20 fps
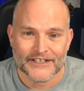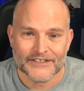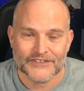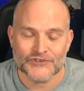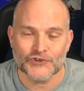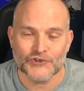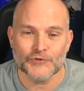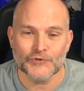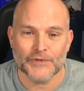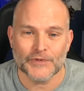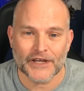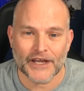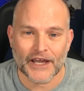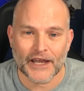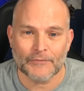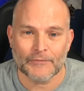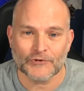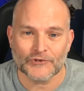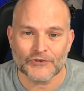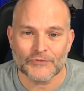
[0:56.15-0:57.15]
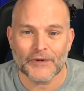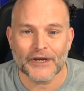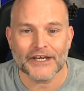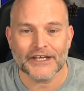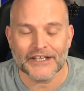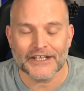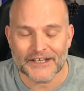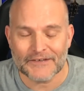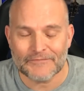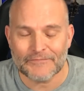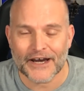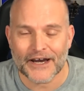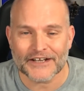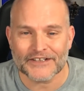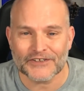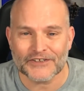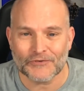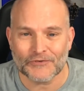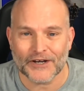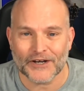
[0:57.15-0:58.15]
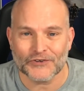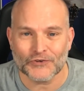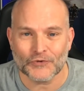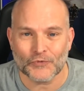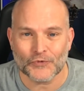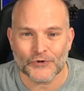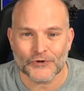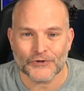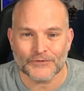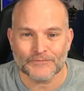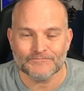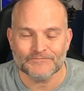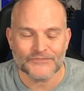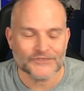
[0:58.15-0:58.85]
to be able to make an impact around the world.